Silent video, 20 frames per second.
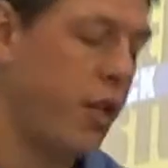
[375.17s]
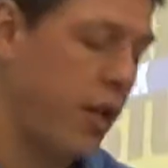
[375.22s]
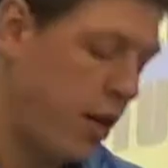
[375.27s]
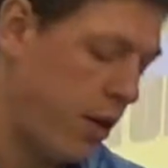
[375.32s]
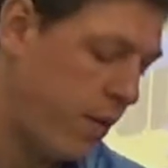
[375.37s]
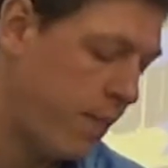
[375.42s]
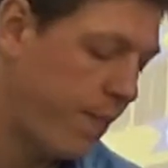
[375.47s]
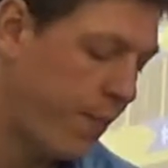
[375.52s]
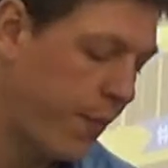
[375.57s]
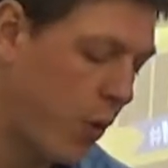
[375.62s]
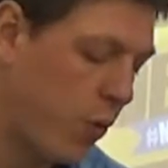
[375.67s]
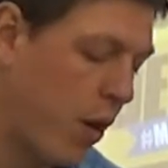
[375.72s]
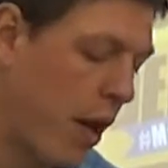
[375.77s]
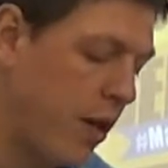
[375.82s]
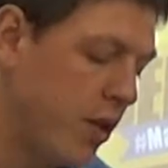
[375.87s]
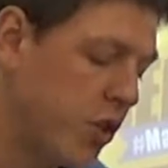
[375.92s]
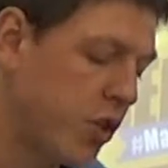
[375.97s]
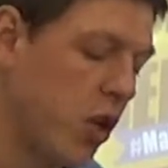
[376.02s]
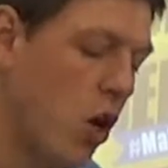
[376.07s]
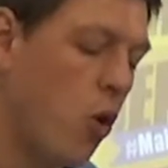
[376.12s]
in. Okay,
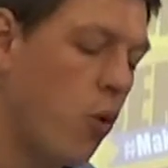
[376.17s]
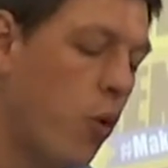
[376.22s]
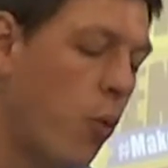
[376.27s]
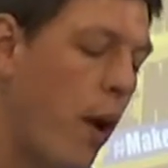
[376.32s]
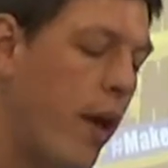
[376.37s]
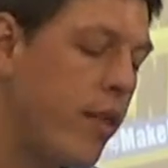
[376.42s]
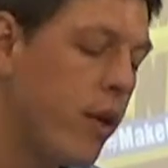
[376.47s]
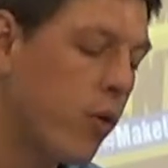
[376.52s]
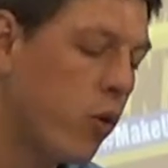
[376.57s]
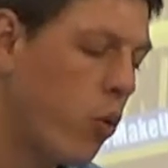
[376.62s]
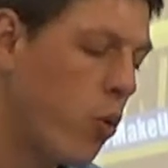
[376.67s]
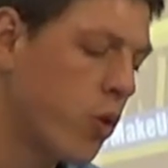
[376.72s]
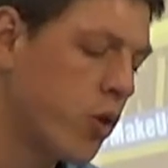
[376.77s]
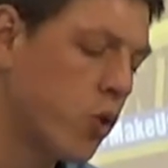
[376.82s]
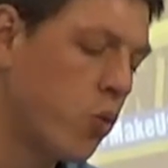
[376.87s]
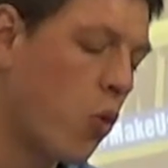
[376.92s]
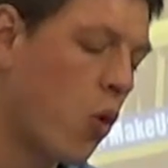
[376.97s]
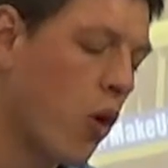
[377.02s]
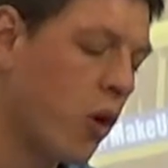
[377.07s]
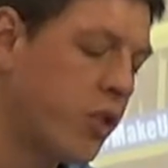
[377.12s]
so the way the
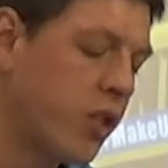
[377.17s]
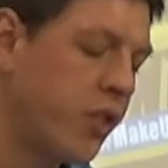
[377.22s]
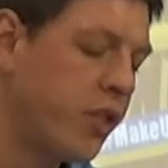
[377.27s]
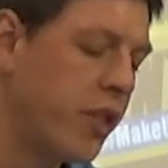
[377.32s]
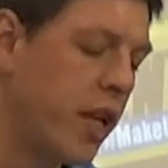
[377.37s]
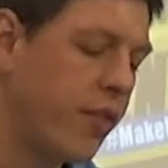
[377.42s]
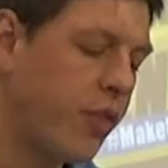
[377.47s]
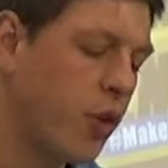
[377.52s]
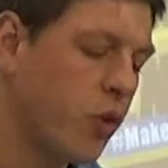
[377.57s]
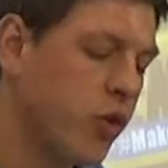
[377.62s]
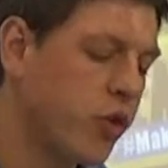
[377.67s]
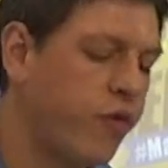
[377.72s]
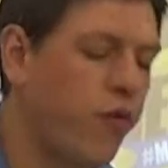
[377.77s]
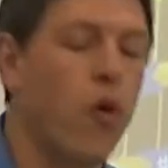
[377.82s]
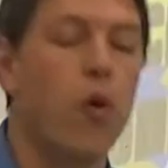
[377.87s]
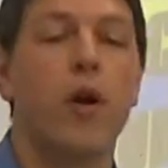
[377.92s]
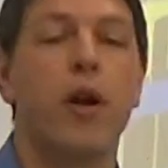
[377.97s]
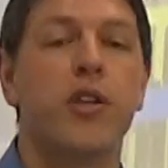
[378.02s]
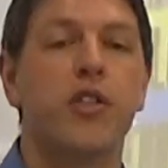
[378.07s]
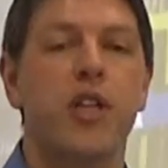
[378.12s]
course works is that there's
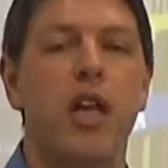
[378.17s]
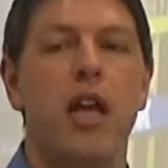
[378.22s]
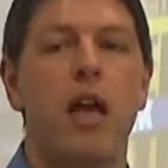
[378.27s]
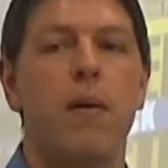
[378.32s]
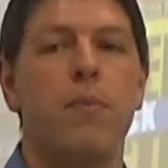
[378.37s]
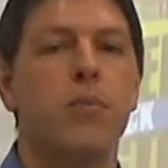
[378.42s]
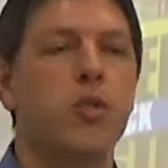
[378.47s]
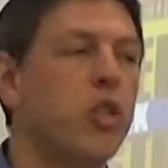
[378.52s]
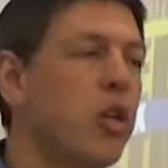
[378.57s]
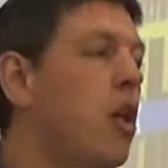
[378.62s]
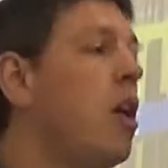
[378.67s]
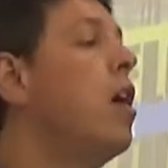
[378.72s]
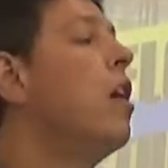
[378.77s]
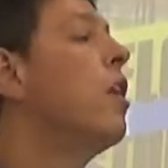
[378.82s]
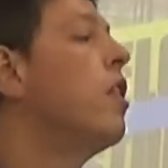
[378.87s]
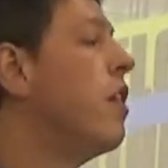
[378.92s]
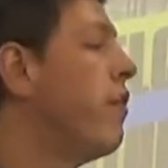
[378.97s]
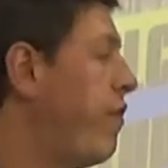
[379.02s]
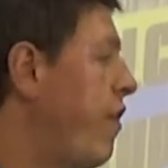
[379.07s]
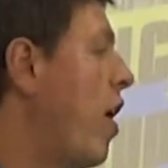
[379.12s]
4 exams,
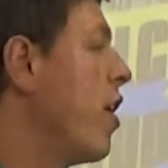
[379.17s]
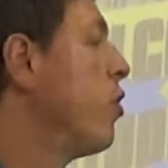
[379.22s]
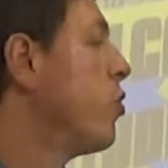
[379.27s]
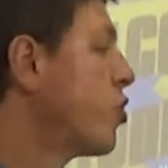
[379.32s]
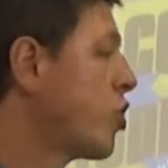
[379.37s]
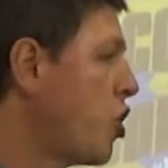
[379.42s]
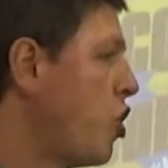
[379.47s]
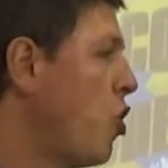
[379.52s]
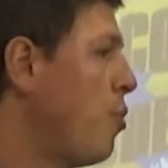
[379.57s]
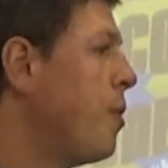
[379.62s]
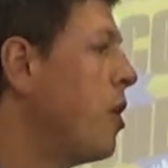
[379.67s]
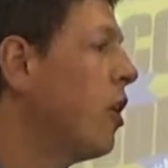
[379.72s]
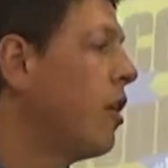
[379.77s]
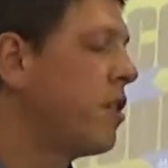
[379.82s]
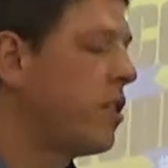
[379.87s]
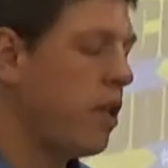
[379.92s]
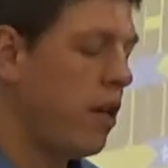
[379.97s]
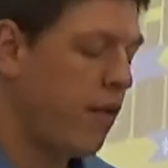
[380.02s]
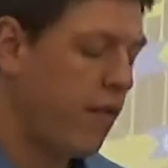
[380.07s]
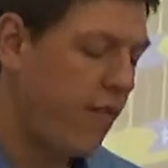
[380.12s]
the final's
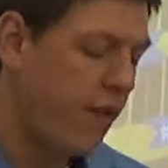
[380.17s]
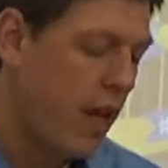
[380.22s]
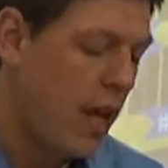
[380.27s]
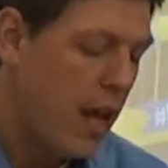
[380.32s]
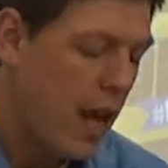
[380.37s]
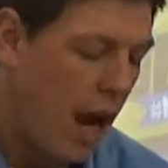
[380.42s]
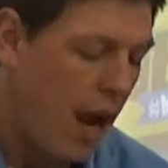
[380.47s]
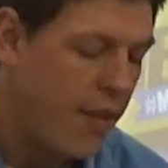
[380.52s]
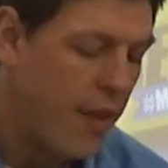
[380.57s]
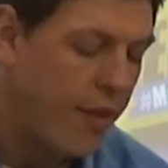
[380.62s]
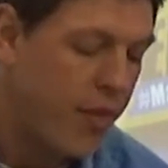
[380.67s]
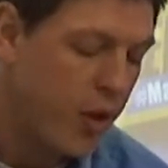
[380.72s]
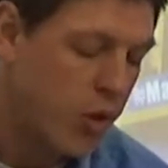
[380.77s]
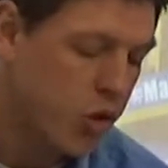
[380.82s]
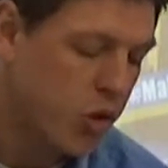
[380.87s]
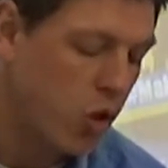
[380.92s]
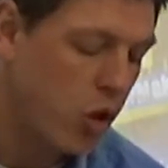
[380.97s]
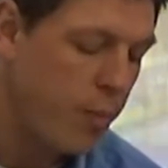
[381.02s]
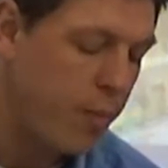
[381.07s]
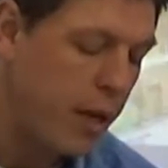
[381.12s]
cumulative, and that
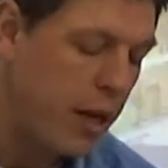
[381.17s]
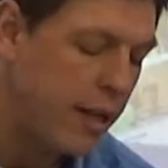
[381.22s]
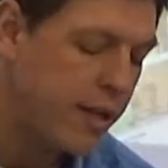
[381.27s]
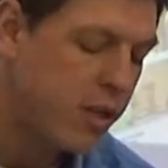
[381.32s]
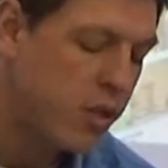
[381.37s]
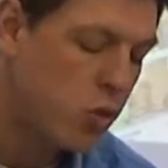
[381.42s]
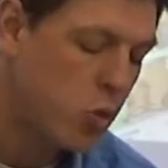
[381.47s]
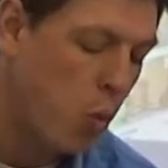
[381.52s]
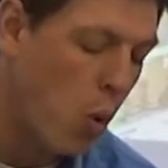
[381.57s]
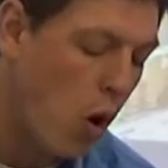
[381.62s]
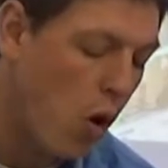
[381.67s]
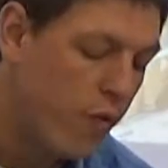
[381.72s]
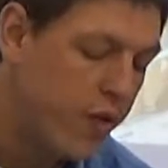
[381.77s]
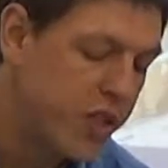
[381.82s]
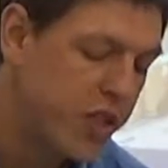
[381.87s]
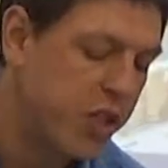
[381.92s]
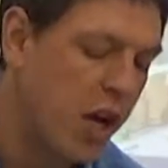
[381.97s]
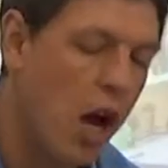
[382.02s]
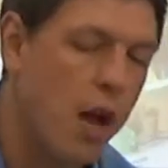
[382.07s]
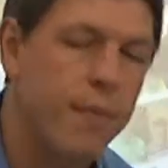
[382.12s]
there's going to be 12
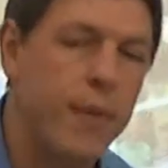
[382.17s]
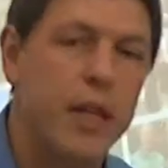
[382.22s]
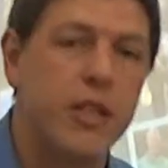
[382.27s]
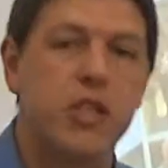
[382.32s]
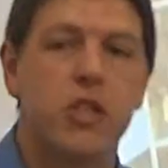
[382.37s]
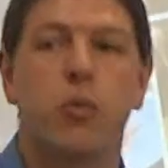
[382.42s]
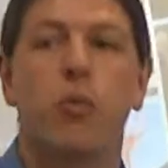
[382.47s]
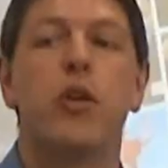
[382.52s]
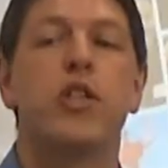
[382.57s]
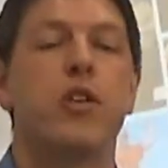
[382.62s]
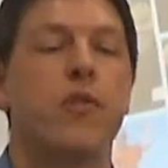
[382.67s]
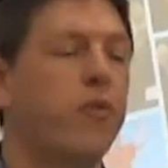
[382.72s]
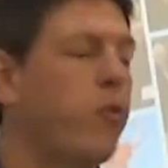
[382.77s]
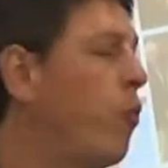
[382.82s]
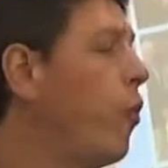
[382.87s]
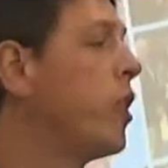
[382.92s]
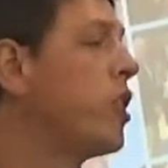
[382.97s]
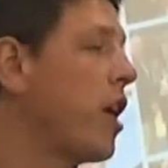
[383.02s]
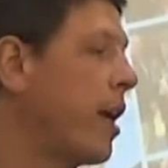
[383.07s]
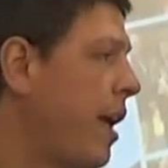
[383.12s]
assignments, which
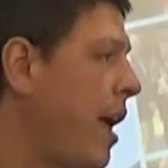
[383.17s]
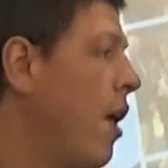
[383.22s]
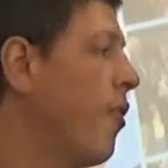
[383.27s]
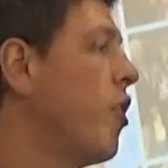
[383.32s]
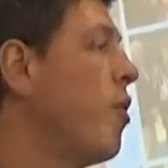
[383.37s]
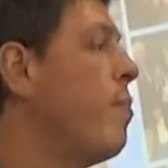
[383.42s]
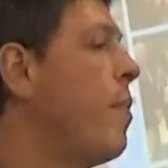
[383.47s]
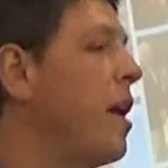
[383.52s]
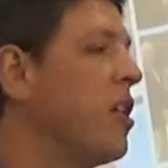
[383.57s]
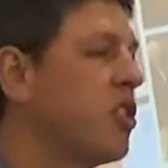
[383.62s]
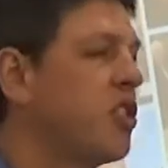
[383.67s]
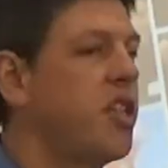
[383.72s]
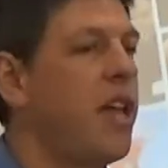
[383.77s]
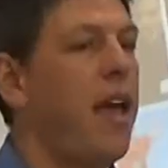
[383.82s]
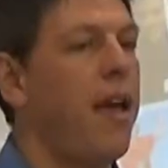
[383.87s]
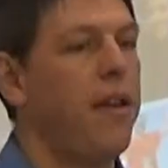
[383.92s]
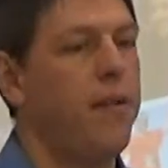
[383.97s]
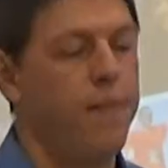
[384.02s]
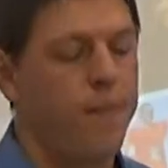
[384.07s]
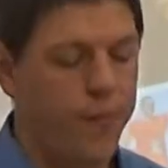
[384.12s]
I count the best 10.
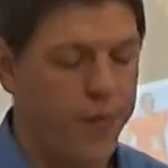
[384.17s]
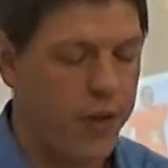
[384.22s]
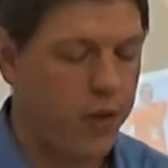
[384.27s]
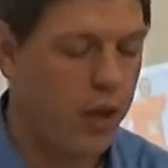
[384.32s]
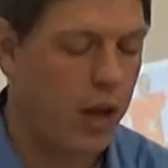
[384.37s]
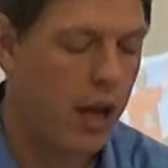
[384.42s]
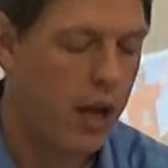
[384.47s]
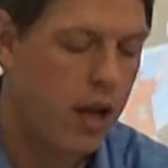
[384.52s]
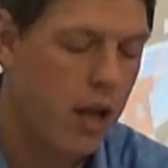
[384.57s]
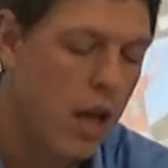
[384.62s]
Okay.